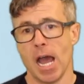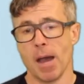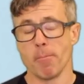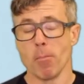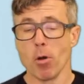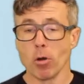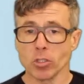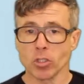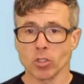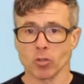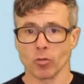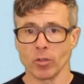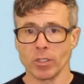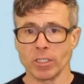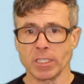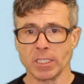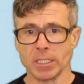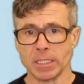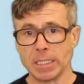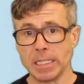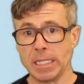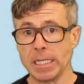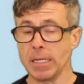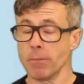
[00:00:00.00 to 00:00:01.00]
Most
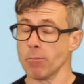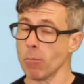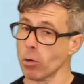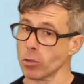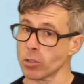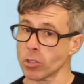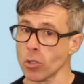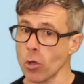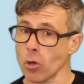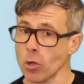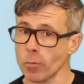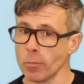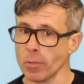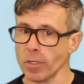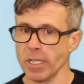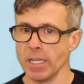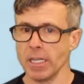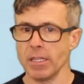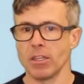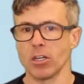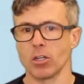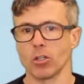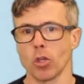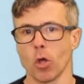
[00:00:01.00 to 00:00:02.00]
recently and most notably,
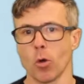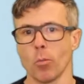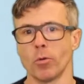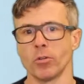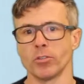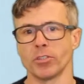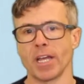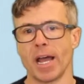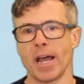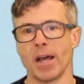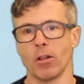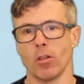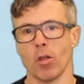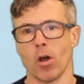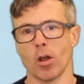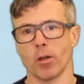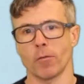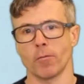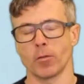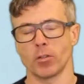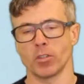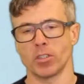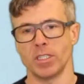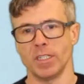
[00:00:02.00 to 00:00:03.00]
the Global
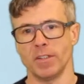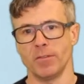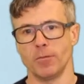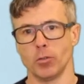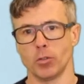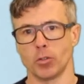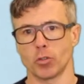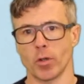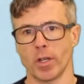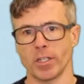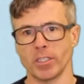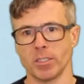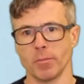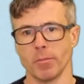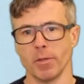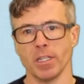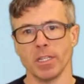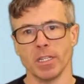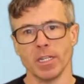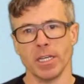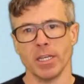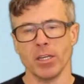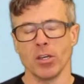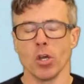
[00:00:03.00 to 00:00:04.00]
Dialogue for Seafood
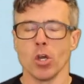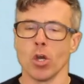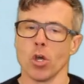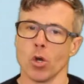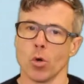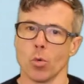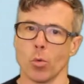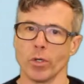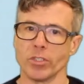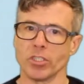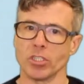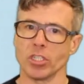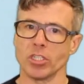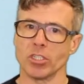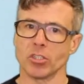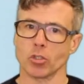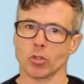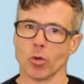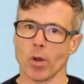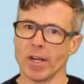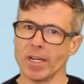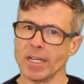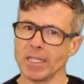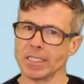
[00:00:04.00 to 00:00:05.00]
Traceability, which is
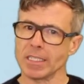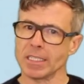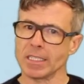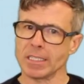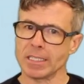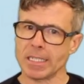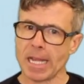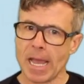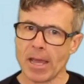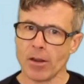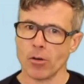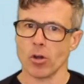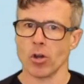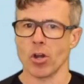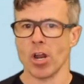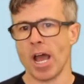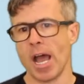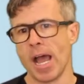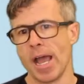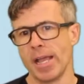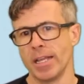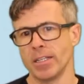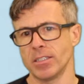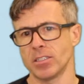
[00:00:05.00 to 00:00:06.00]
trying to
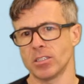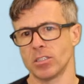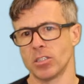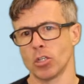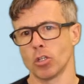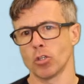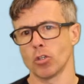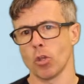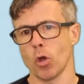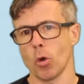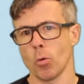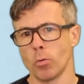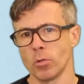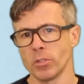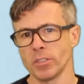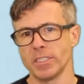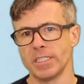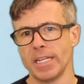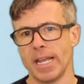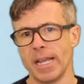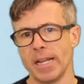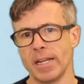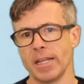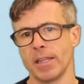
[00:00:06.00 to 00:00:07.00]
standardize the global
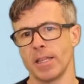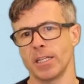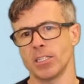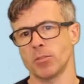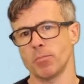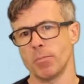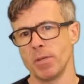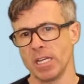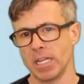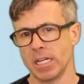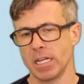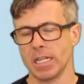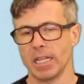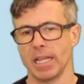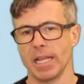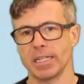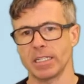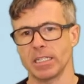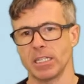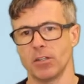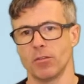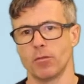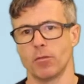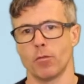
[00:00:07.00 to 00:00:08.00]
data that's being
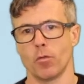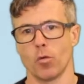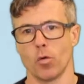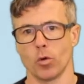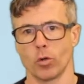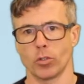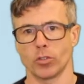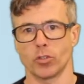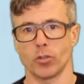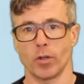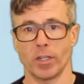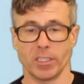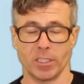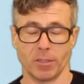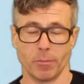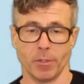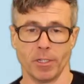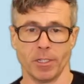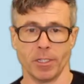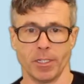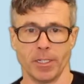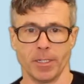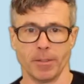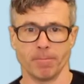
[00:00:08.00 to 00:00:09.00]
collected for
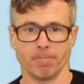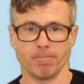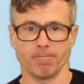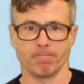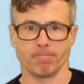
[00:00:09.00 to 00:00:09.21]
traceability.